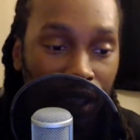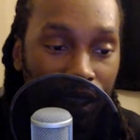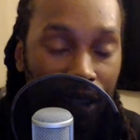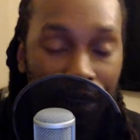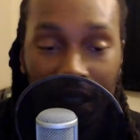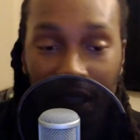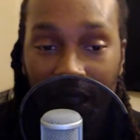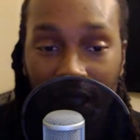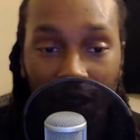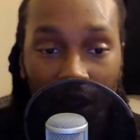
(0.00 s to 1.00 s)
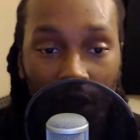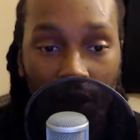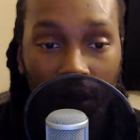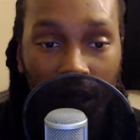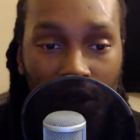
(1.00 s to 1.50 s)
definitely going to start
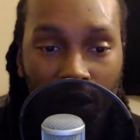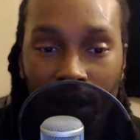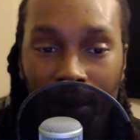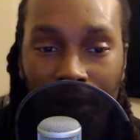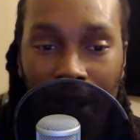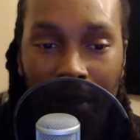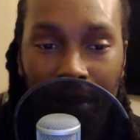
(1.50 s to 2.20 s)
off with a tune-up fight.